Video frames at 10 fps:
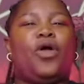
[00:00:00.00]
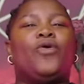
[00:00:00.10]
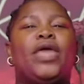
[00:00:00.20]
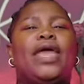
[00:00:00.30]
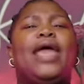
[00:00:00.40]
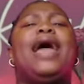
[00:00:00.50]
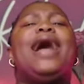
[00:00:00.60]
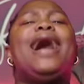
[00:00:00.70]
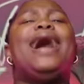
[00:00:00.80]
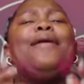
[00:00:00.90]
Okay?
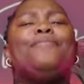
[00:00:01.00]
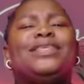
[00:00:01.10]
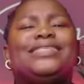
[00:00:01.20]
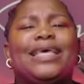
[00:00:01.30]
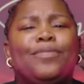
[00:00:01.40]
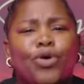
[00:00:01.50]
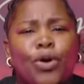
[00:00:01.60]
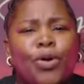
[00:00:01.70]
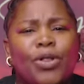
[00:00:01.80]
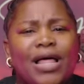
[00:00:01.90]
I'm the same
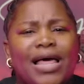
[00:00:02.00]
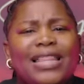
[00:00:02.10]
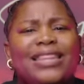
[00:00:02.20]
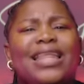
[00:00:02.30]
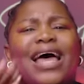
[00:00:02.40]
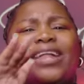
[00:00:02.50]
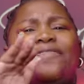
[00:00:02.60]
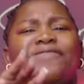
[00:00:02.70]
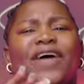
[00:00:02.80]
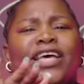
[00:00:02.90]
girl that
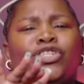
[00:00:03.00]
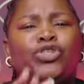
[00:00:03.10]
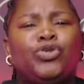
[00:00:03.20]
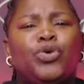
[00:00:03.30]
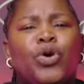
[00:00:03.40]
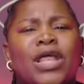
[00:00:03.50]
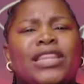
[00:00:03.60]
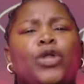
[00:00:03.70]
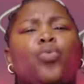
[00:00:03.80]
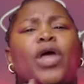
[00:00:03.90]
advised you
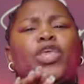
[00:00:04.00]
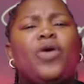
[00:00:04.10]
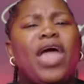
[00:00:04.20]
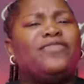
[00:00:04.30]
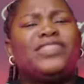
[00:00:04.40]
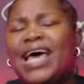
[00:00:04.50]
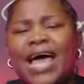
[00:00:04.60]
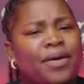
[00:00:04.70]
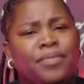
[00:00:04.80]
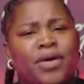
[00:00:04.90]
that when you have
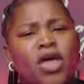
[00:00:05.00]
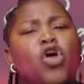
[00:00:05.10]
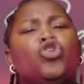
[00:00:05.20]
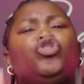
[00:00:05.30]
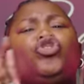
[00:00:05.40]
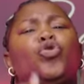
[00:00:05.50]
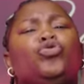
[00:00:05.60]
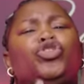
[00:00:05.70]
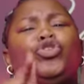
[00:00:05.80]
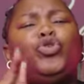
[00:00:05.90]
time,
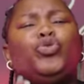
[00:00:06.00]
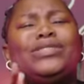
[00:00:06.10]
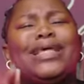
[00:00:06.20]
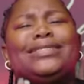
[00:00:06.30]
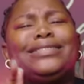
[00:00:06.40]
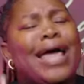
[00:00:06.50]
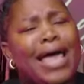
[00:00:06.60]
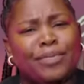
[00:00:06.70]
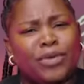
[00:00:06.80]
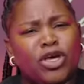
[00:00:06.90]
don't use that
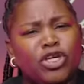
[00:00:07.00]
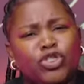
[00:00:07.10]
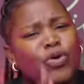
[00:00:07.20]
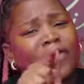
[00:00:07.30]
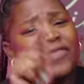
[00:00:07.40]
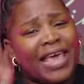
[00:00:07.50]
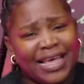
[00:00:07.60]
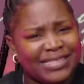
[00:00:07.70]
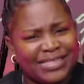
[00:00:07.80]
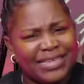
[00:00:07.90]
time to have
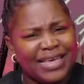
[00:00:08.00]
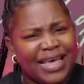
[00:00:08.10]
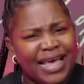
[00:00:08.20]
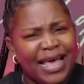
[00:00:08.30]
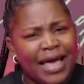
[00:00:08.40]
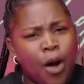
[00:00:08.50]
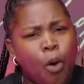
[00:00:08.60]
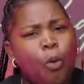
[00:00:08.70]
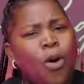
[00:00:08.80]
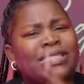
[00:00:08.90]
kids.
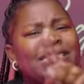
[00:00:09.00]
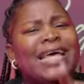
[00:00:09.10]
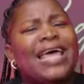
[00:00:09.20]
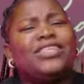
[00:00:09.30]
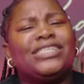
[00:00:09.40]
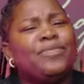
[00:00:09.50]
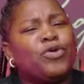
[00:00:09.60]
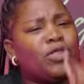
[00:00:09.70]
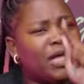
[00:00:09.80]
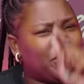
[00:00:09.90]
Wasn't I the same
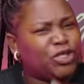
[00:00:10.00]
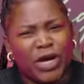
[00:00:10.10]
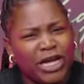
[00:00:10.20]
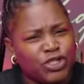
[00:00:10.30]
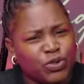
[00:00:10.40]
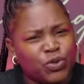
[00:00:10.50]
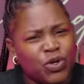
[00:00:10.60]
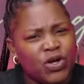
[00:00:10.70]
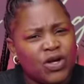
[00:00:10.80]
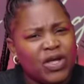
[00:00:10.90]
girl that betrayed you
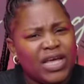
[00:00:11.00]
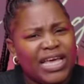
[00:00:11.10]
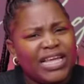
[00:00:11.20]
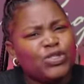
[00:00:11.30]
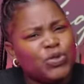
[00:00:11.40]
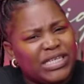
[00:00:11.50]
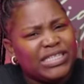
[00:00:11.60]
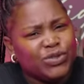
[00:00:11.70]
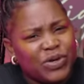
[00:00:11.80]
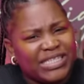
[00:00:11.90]
in
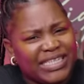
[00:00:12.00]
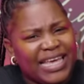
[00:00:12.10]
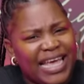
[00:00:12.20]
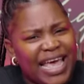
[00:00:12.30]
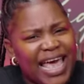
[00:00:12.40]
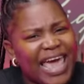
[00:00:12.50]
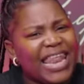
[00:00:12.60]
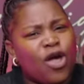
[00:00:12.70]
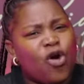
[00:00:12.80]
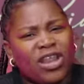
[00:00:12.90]
2020 and
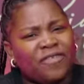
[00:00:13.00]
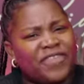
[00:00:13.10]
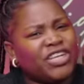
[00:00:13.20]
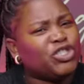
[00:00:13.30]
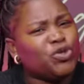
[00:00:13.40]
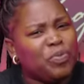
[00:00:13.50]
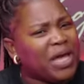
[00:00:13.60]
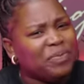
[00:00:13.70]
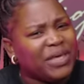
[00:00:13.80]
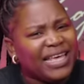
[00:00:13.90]
I got a fresh new
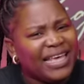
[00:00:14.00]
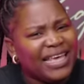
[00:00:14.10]
baby?